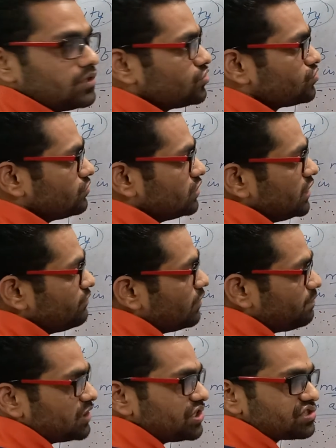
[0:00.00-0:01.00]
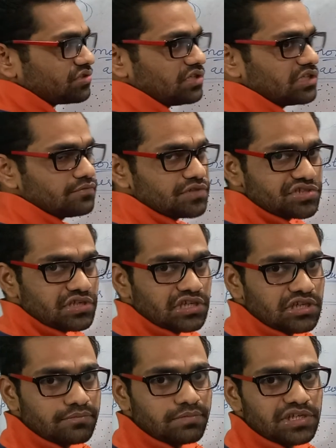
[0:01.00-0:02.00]
So the evaporation that was
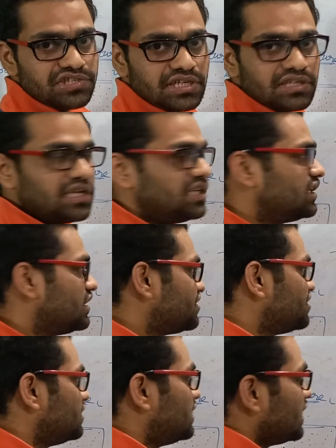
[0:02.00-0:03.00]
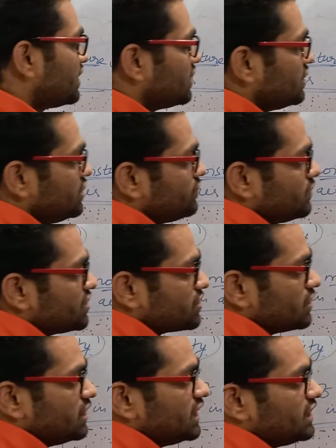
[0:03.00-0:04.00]
taking place and the energy that it was
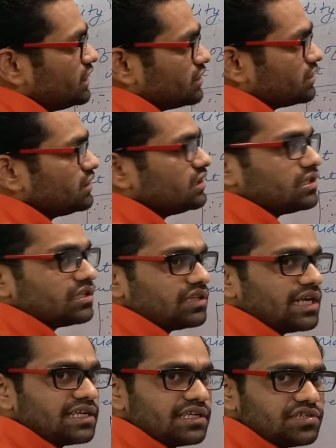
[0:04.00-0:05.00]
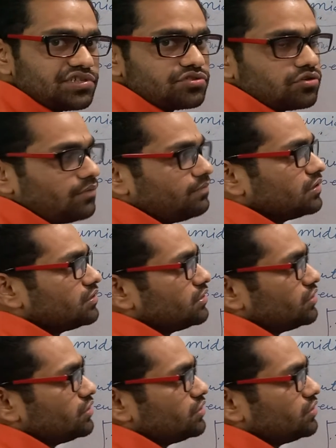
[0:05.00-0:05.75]
getting, that has stopped.